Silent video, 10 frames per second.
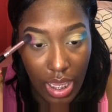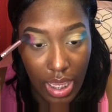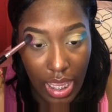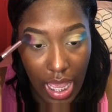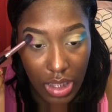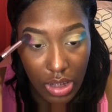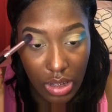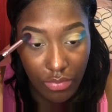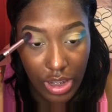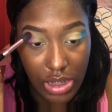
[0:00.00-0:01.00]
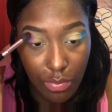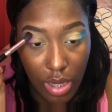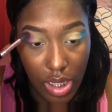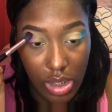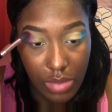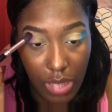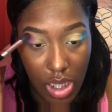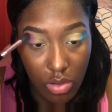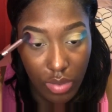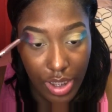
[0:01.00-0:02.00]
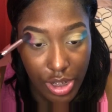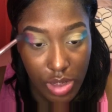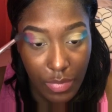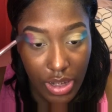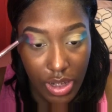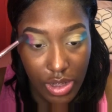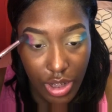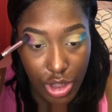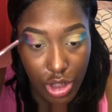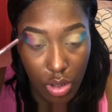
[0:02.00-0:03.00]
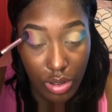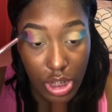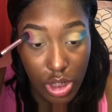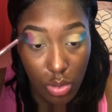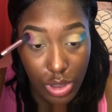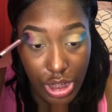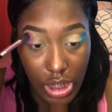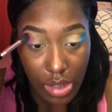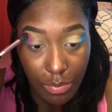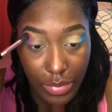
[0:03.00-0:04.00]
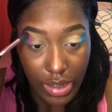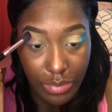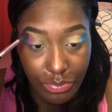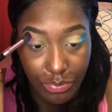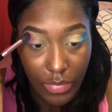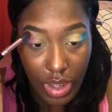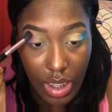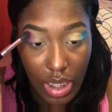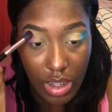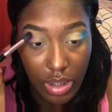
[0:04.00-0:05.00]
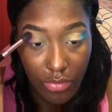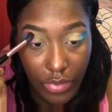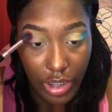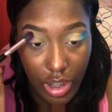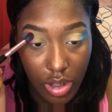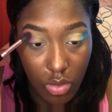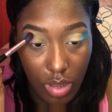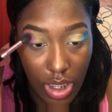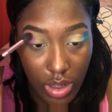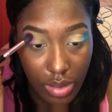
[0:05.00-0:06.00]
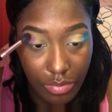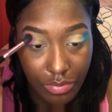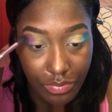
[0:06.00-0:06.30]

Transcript: And I love NYX products, by the way, just because they're so cheap, but they're very good quality.